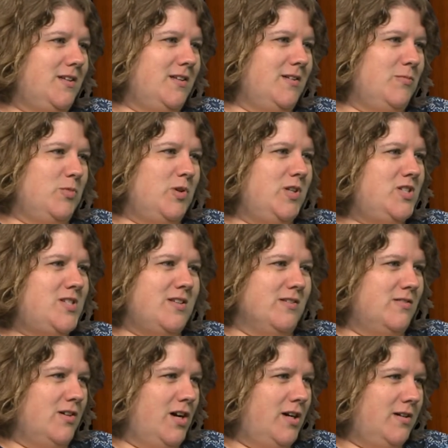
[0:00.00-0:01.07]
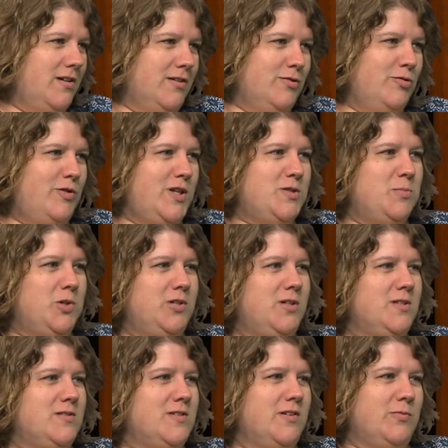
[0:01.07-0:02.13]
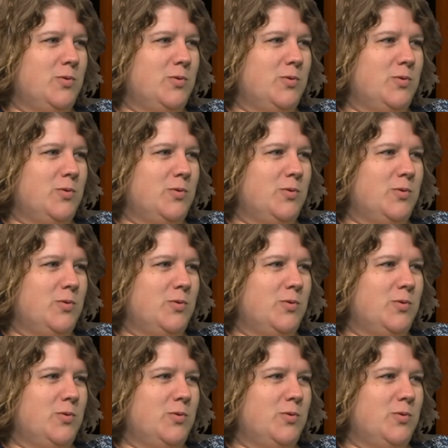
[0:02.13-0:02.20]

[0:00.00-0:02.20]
and we still talk on Facebook and stuff.